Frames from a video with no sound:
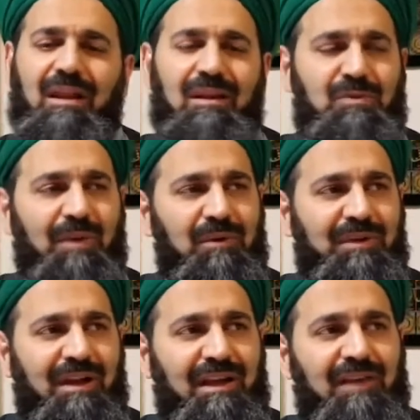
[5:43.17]
Allah subhanahu wa
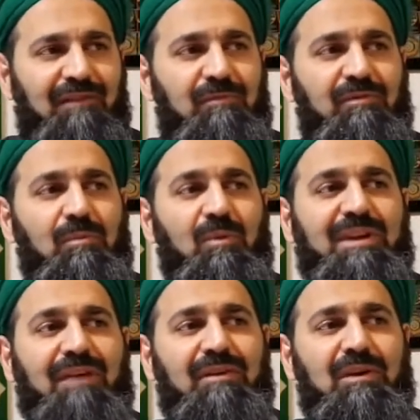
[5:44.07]
ta'ala gave him from
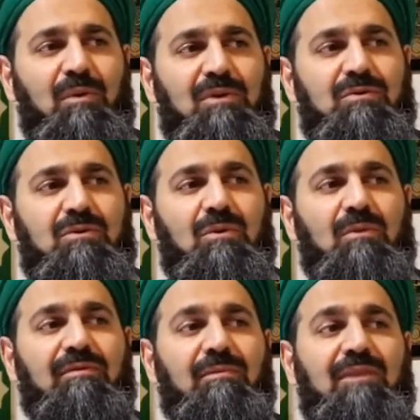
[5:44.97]
whatever he wants to show
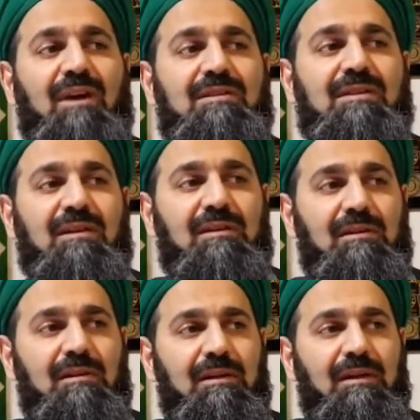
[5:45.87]
him from the unseen.
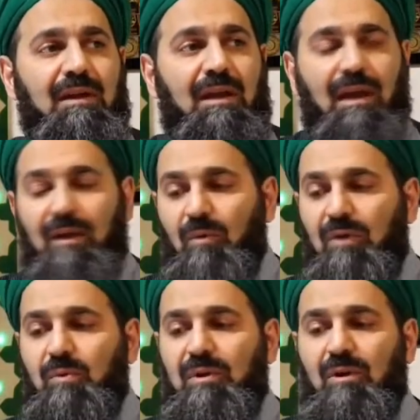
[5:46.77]
And
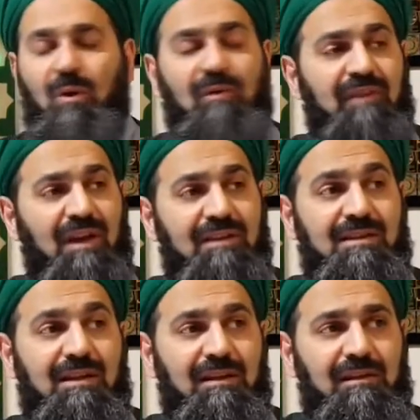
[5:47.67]
what we know of the
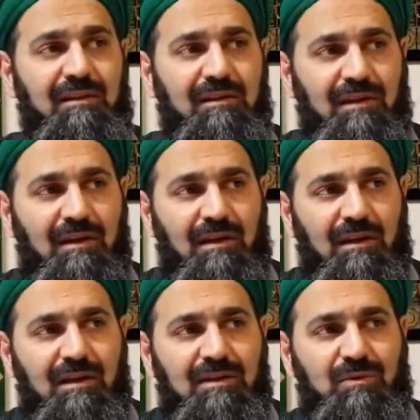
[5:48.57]
unseen
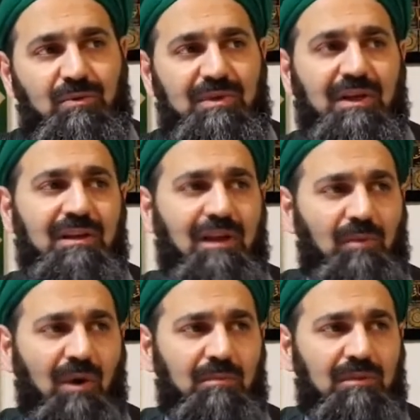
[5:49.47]
is through Sayyidina
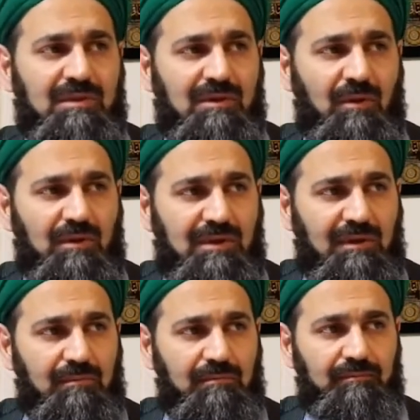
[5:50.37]
Muhammad, sallallahu alayhi
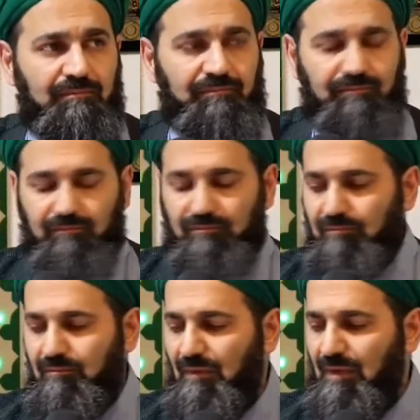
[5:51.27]
wa sallam.
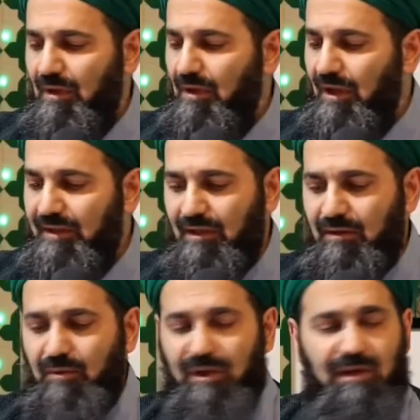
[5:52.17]
Not
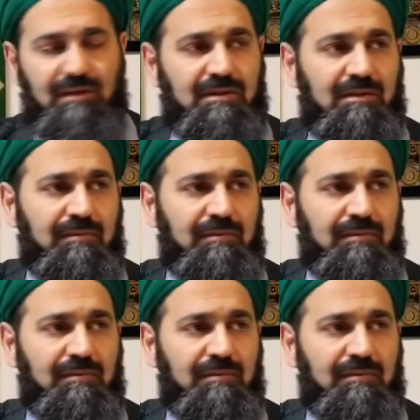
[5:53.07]
anywhere else.